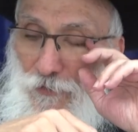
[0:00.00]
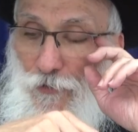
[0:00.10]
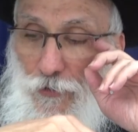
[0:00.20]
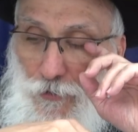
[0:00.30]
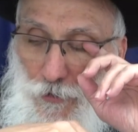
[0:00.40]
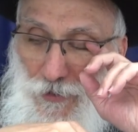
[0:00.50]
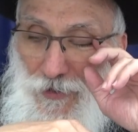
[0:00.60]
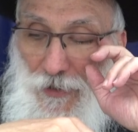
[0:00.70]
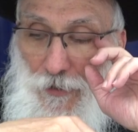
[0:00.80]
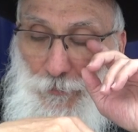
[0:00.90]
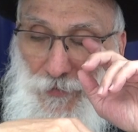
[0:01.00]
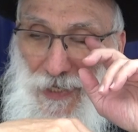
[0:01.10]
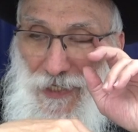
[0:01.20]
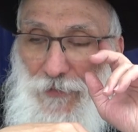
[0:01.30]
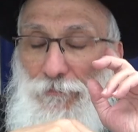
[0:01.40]
you could
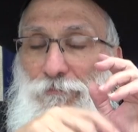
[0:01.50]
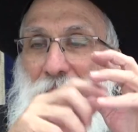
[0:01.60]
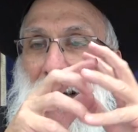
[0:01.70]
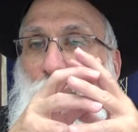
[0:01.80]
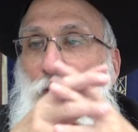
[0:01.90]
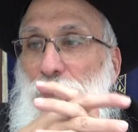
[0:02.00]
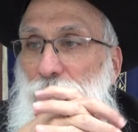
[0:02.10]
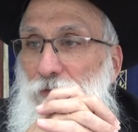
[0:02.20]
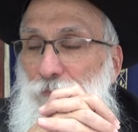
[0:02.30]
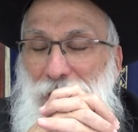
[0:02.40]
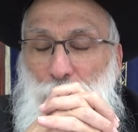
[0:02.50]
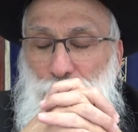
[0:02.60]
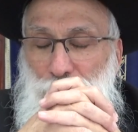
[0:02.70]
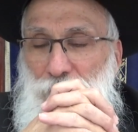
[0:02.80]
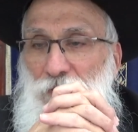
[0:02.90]
apply power,
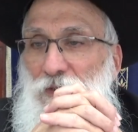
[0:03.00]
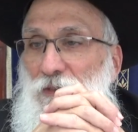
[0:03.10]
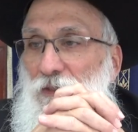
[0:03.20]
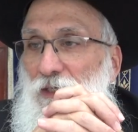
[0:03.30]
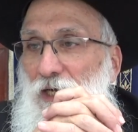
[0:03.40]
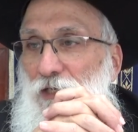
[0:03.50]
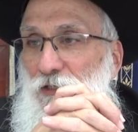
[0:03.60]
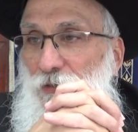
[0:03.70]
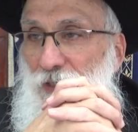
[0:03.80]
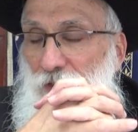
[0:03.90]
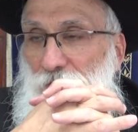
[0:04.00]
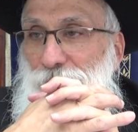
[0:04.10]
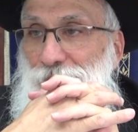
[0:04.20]
powder on your hair.